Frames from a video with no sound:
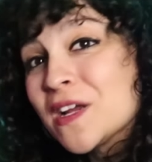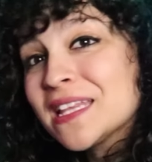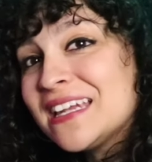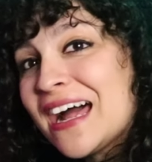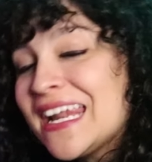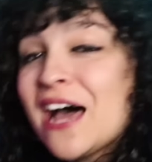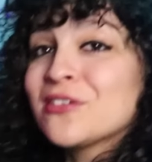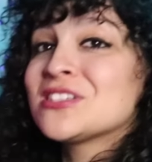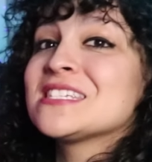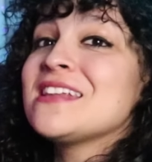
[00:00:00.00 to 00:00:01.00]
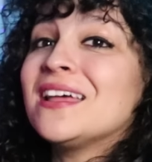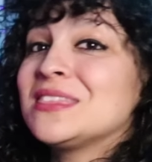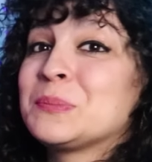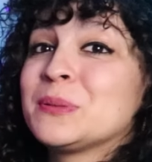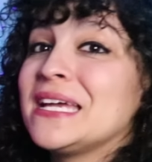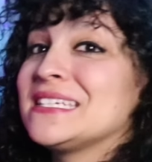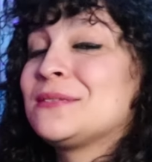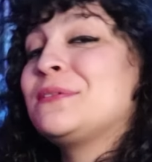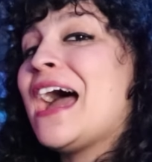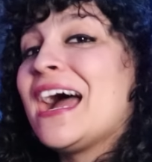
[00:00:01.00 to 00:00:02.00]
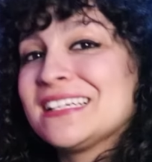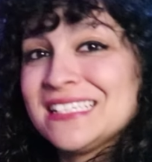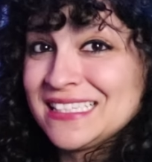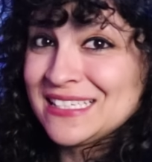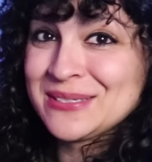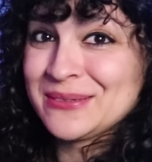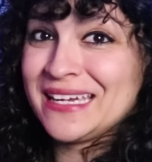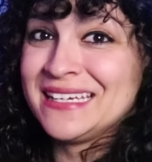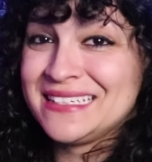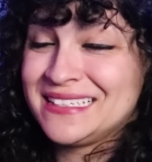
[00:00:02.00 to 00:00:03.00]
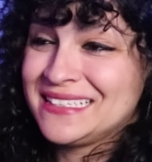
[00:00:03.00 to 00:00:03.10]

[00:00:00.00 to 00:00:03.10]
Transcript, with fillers: Really not now. This is not the place to be acting this way.